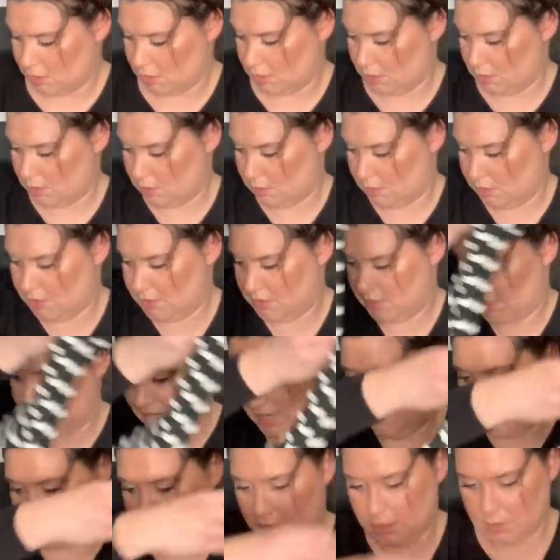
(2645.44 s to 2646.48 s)
Oh, this is
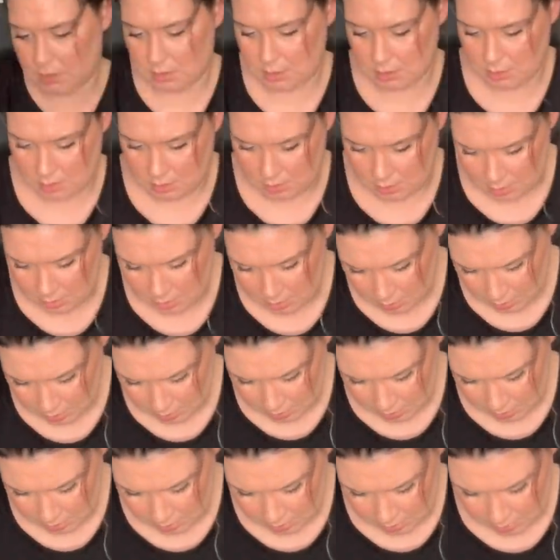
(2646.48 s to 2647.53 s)
heavy.
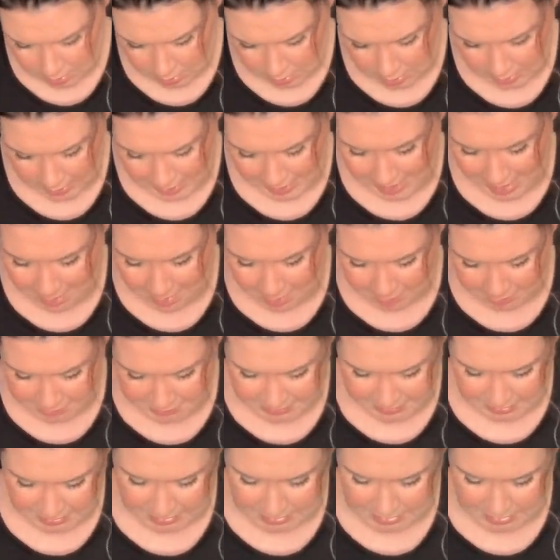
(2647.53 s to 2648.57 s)

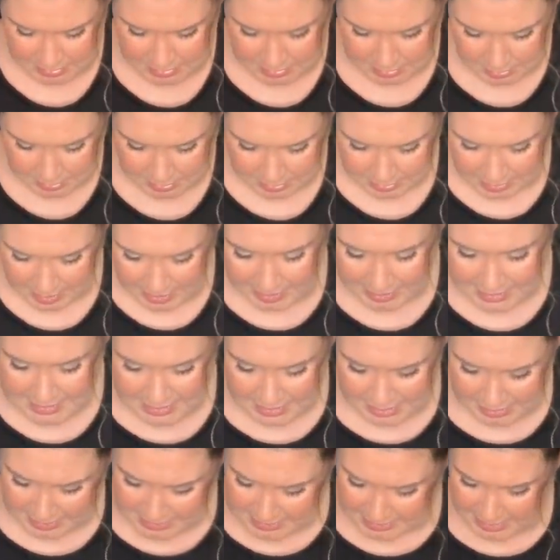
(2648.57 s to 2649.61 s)
Appleseed's,
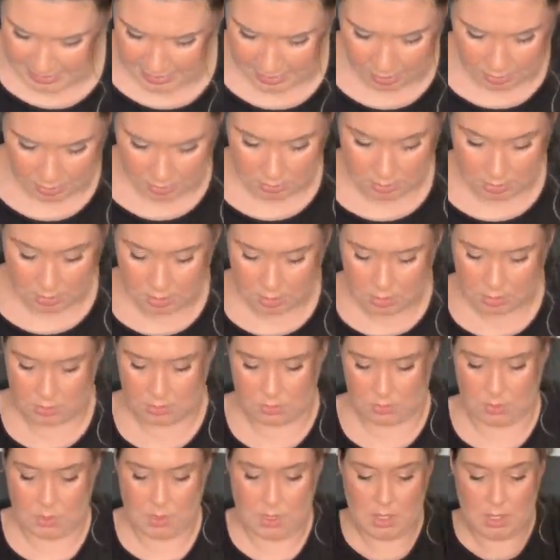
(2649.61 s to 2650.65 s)
XXL.
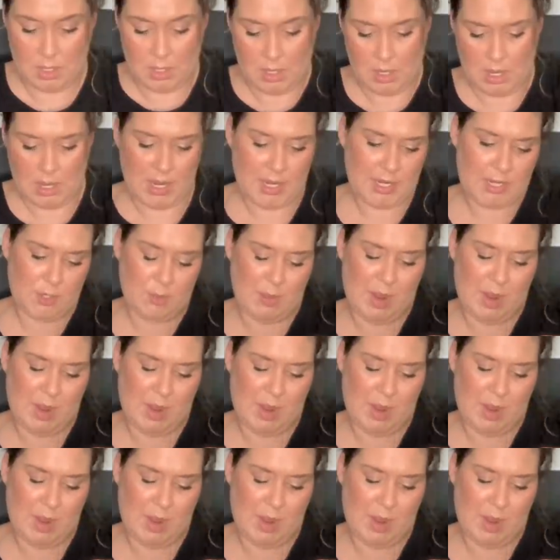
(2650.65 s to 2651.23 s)
Oh, I know